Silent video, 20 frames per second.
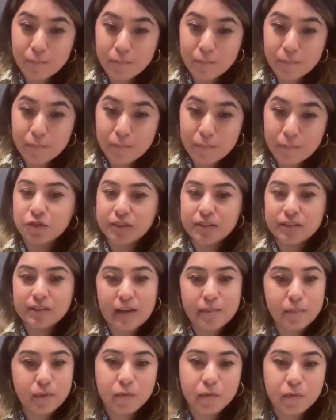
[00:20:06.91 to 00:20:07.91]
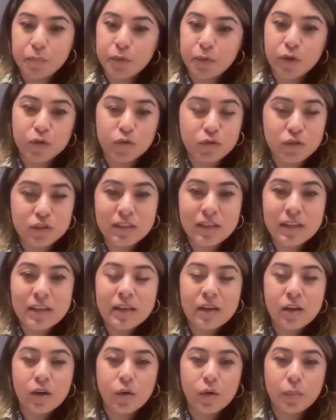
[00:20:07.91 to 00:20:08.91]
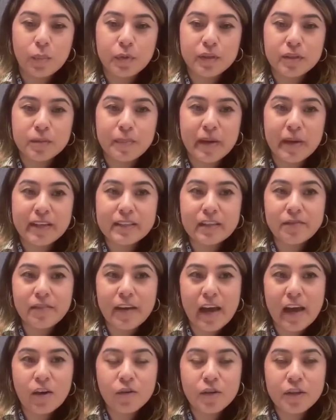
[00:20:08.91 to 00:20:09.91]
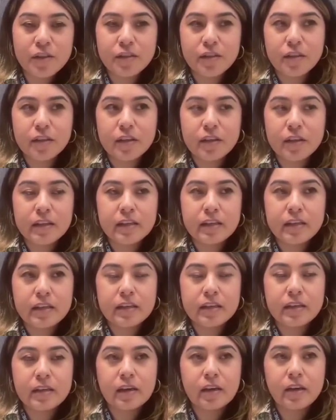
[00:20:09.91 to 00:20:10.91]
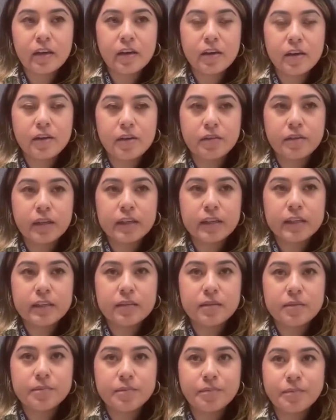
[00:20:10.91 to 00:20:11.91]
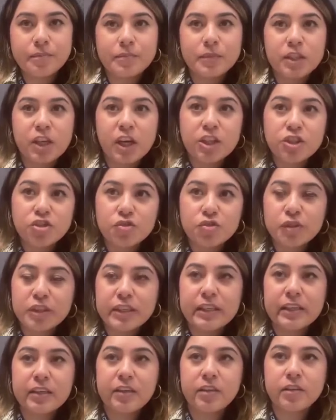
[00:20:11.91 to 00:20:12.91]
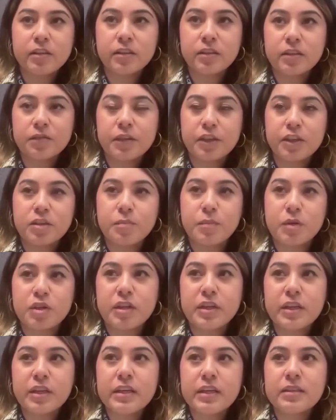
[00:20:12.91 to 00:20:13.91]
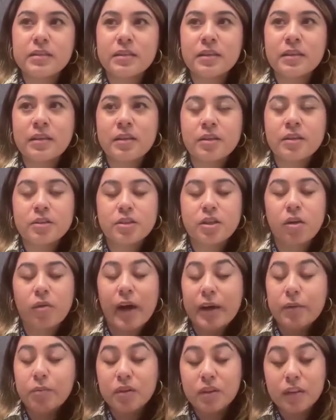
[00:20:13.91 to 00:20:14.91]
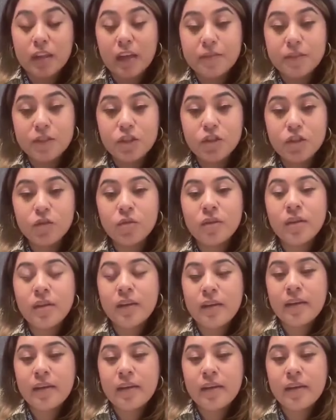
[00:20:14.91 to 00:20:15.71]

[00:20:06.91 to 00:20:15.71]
of service or this type of approach or perspective out in the in our country and the different communities. So I would love to.